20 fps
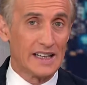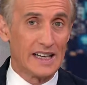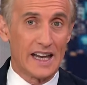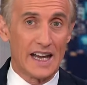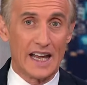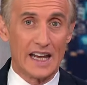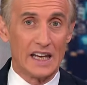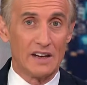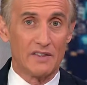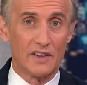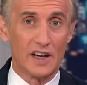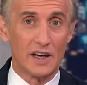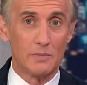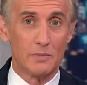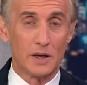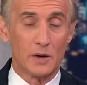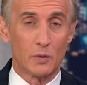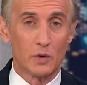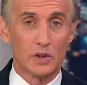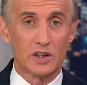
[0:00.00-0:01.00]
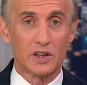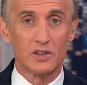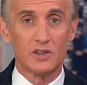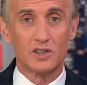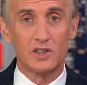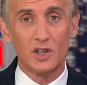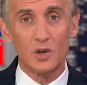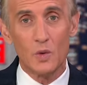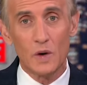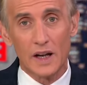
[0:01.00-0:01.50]
can't even admit what they're
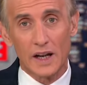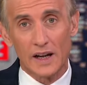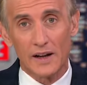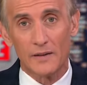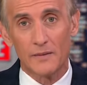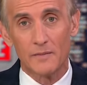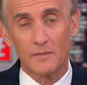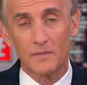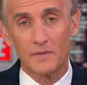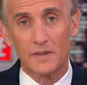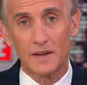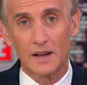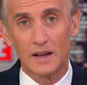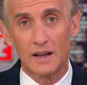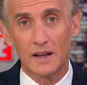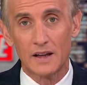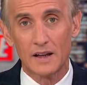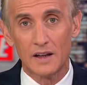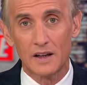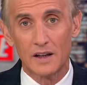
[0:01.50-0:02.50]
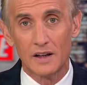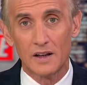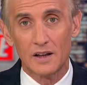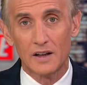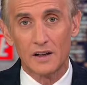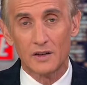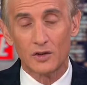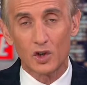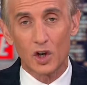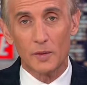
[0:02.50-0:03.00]
doing.
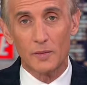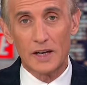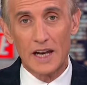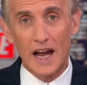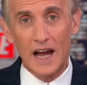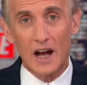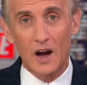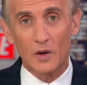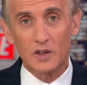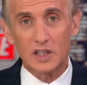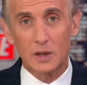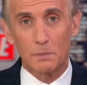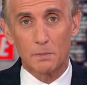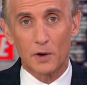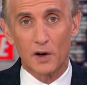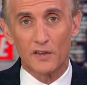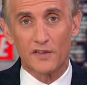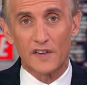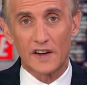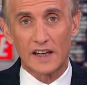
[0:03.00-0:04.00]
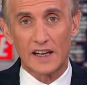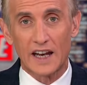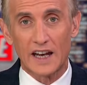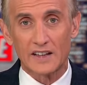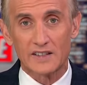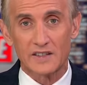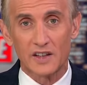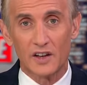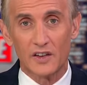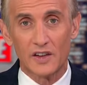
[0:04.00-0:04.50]
Joining me now is the perfect
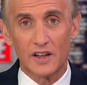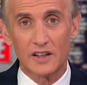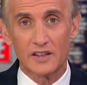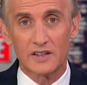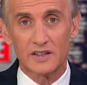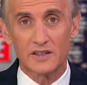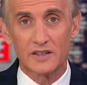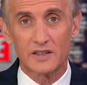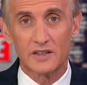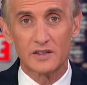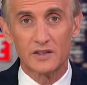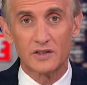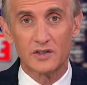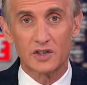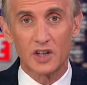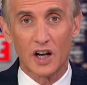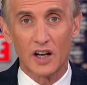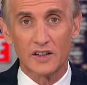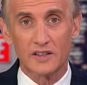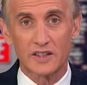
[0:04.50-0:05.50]
guest on this, John